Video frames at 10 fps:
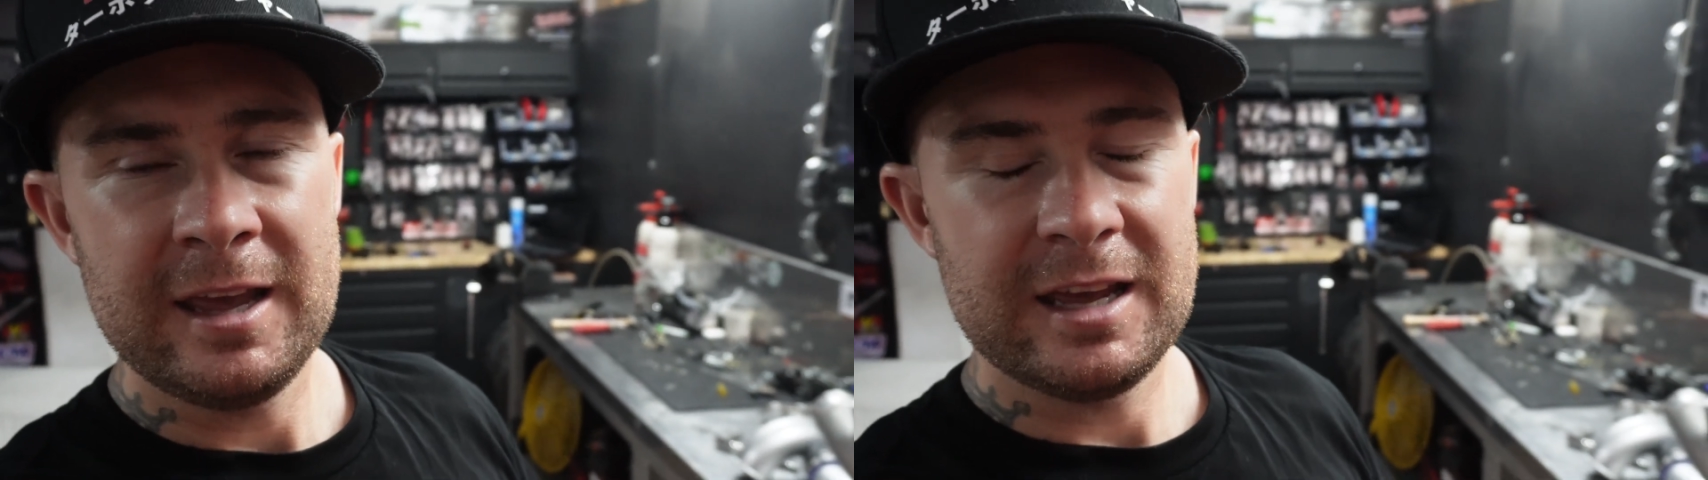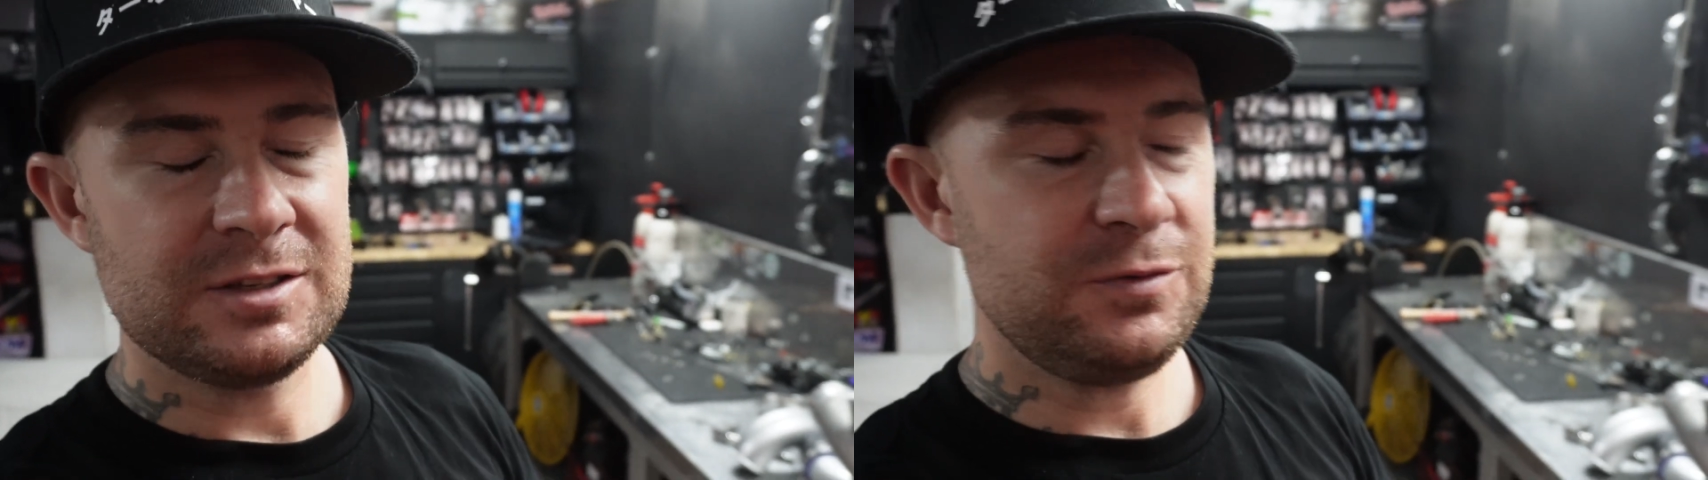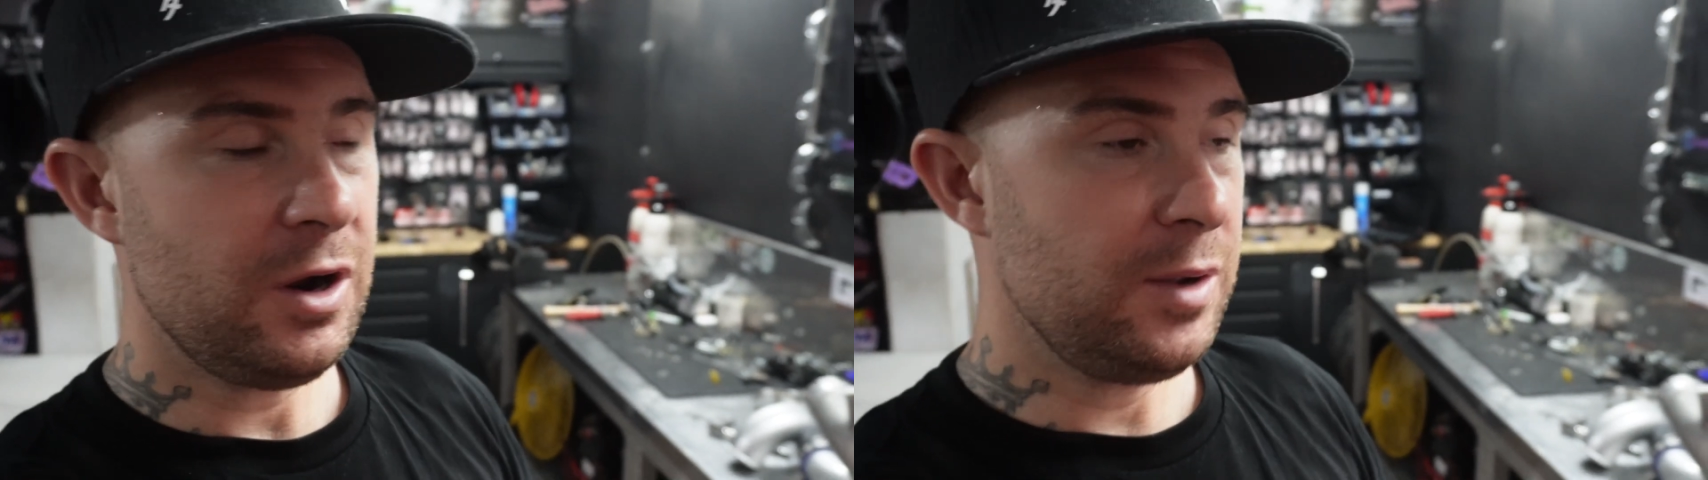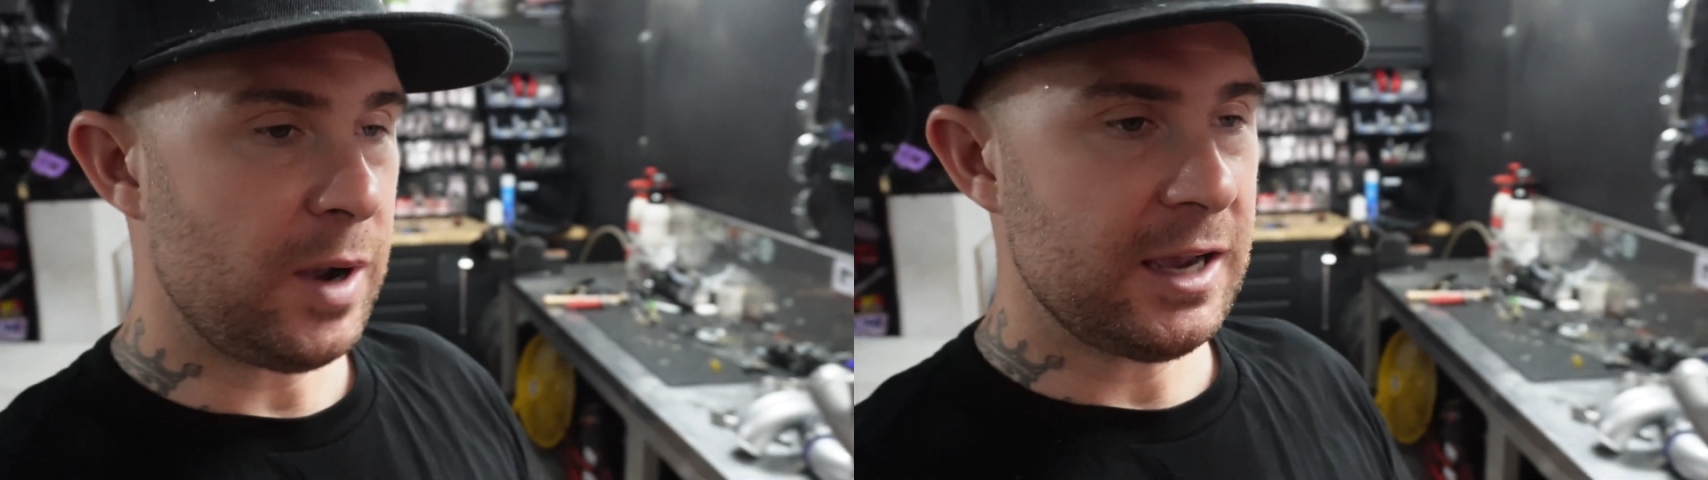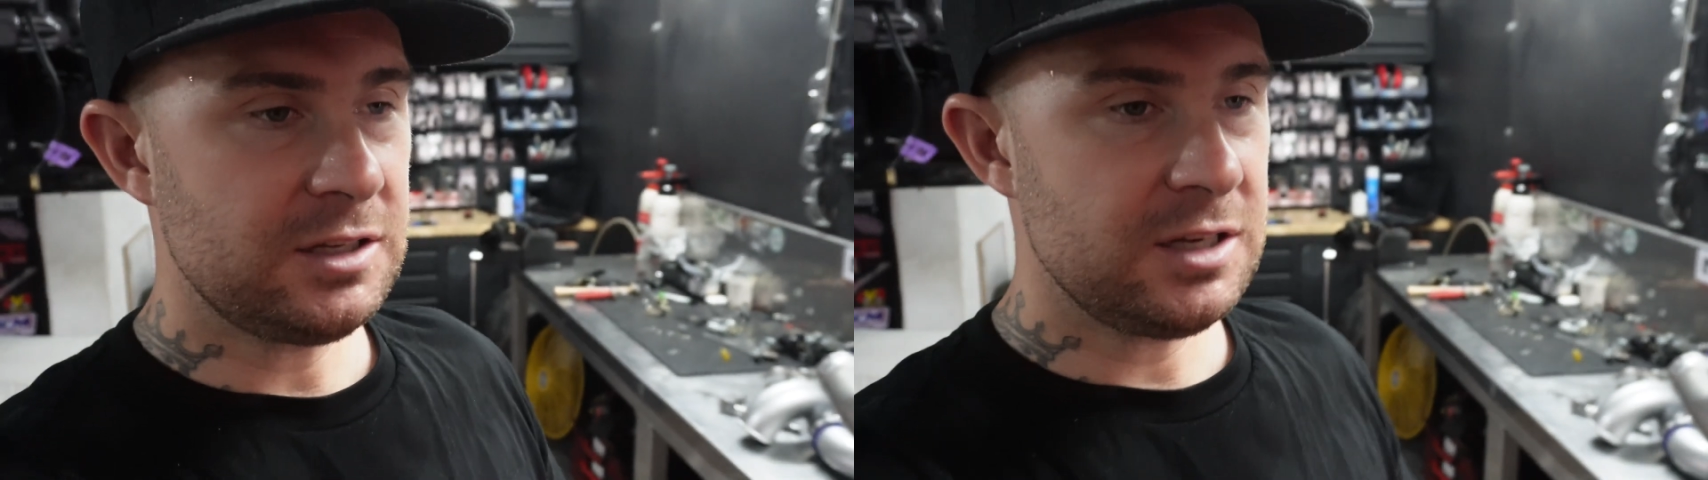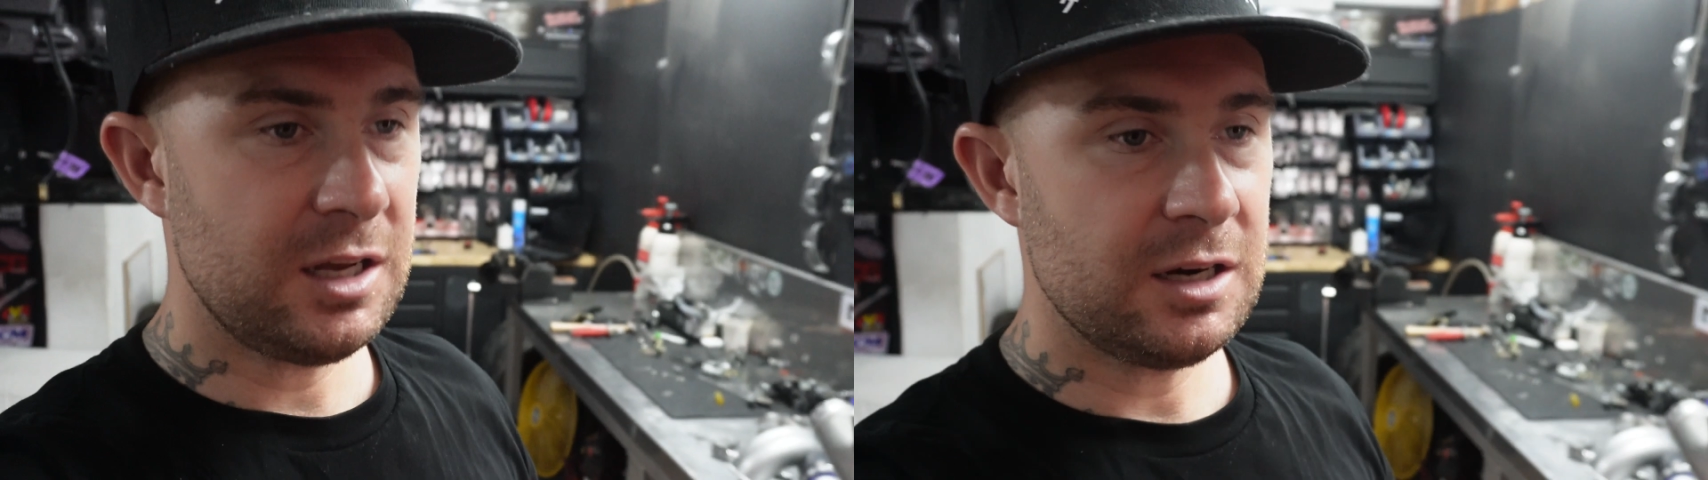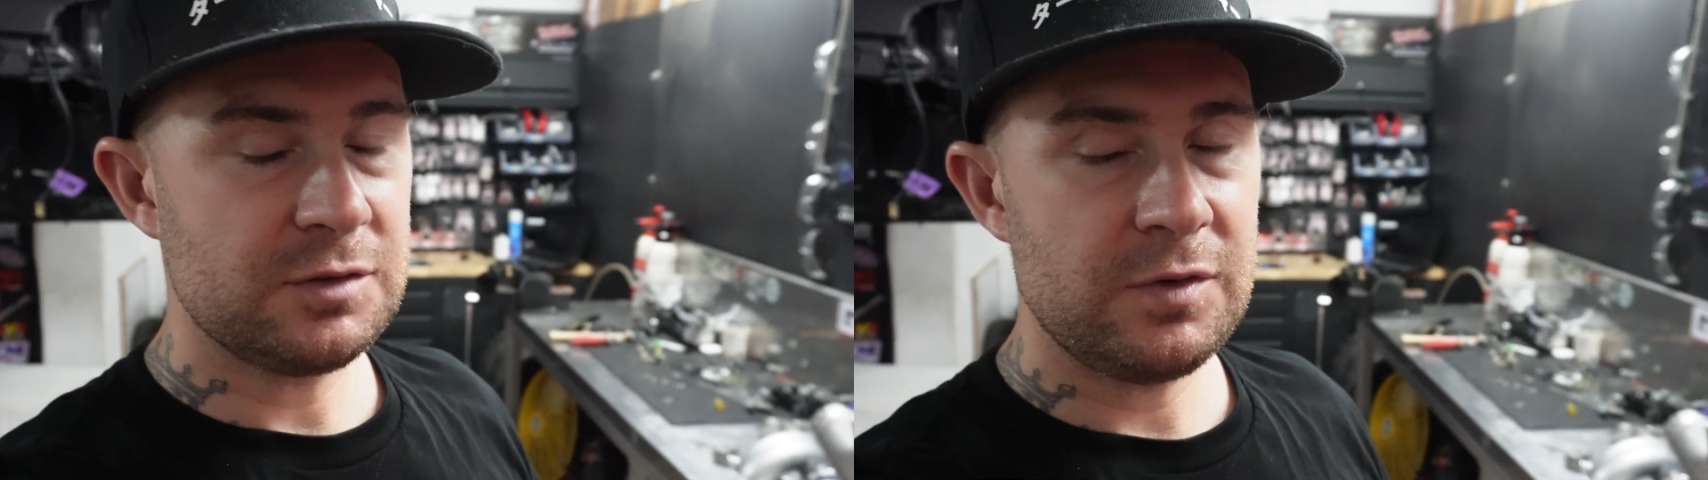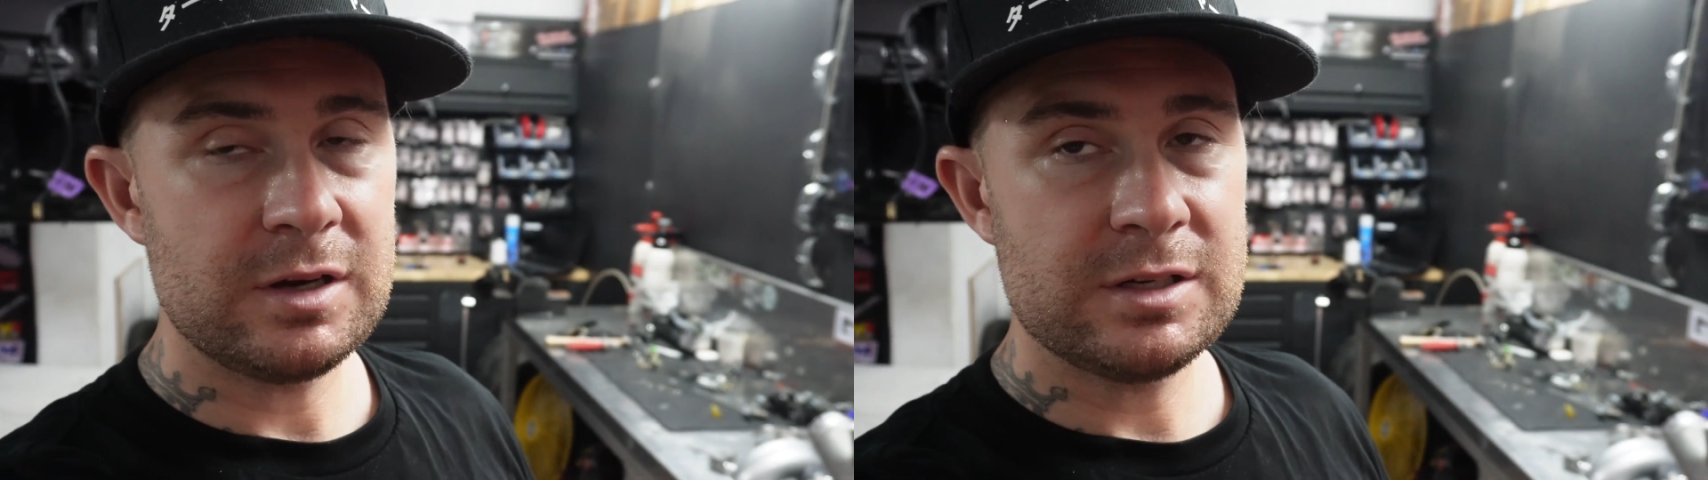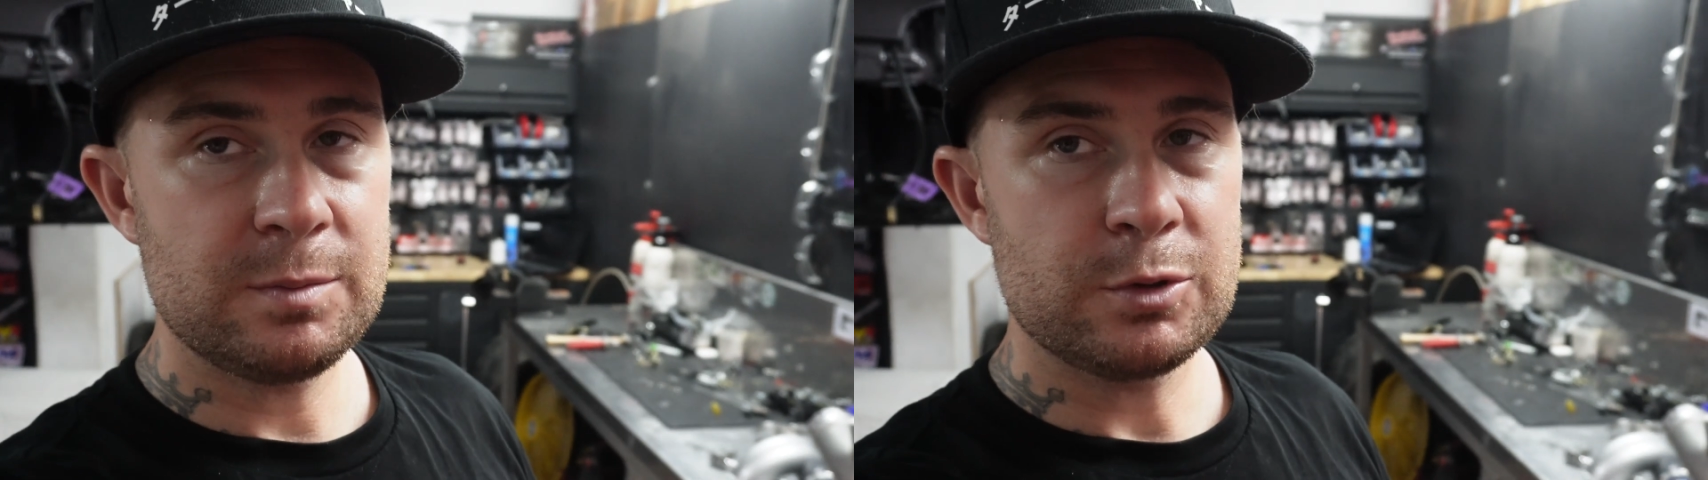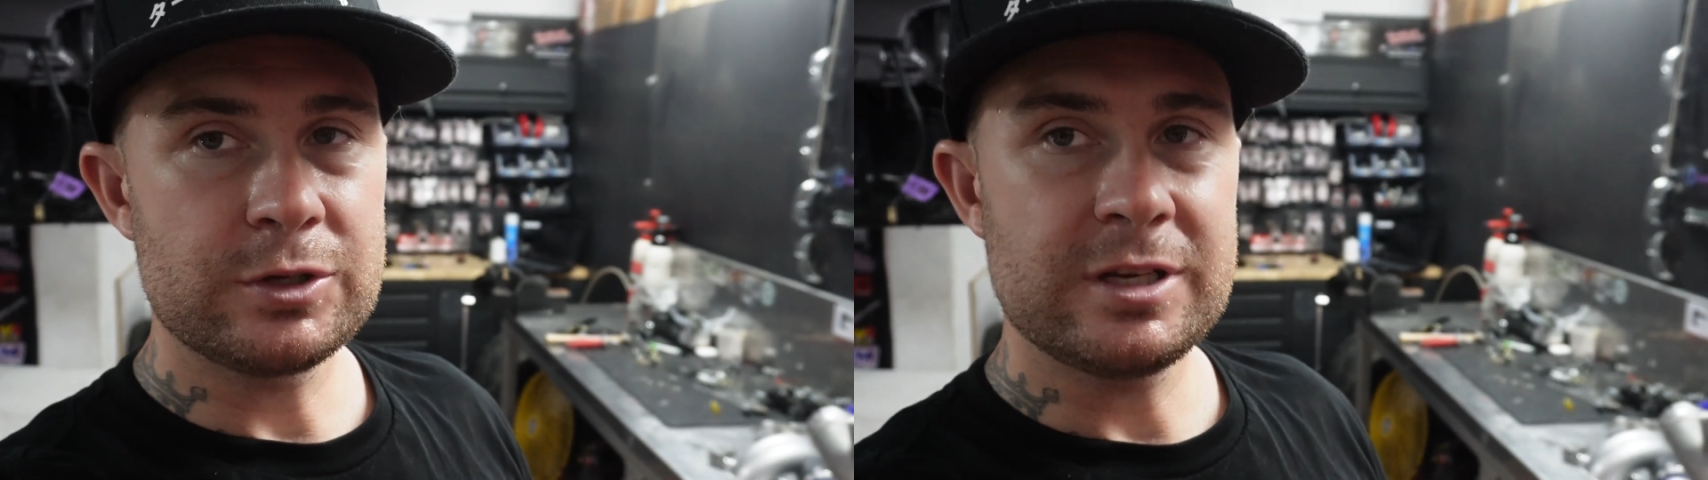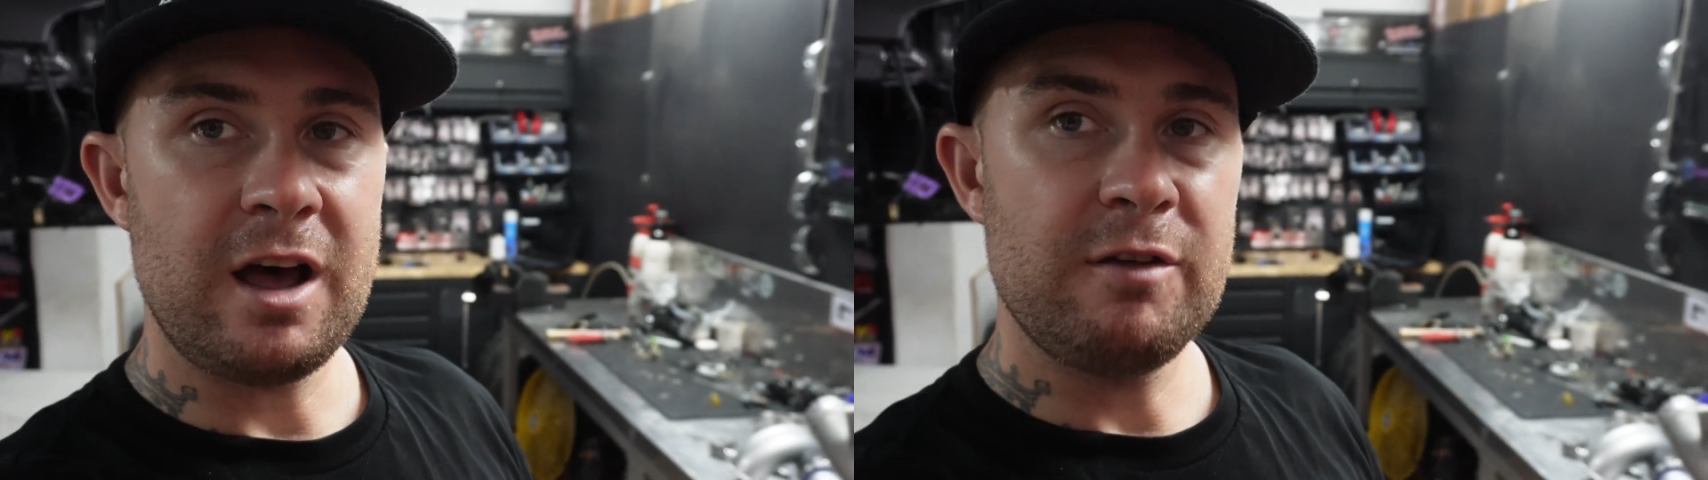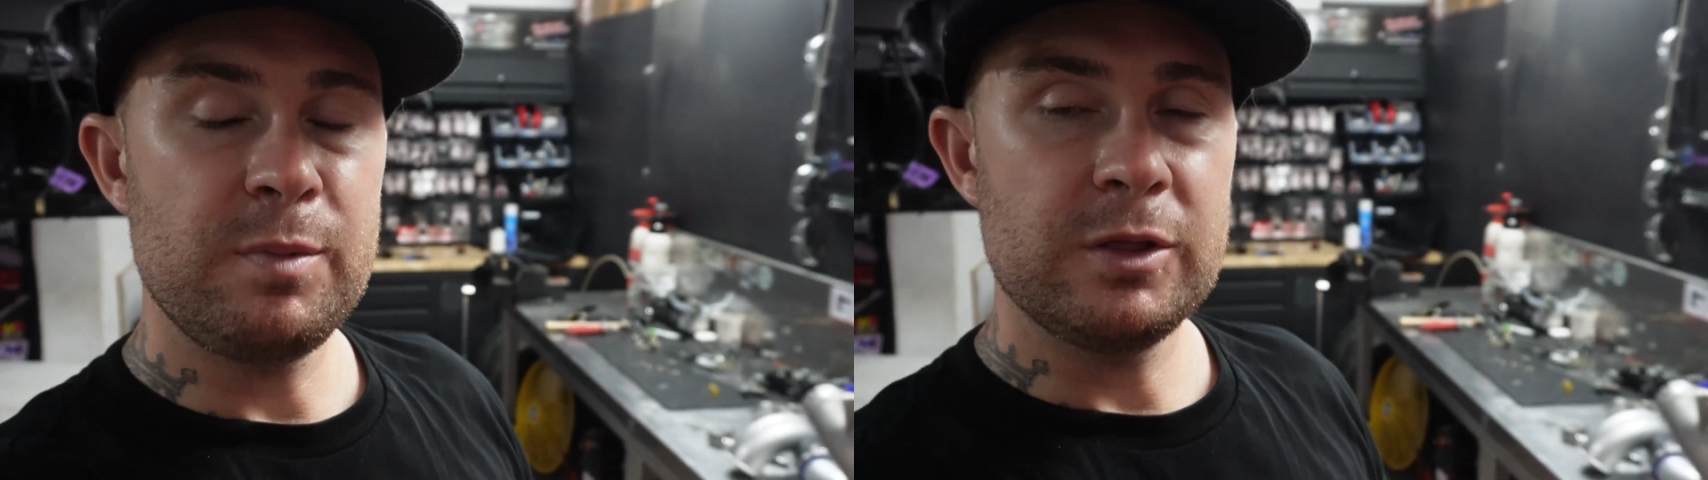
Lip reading: It's very basic and it's very simple stuff,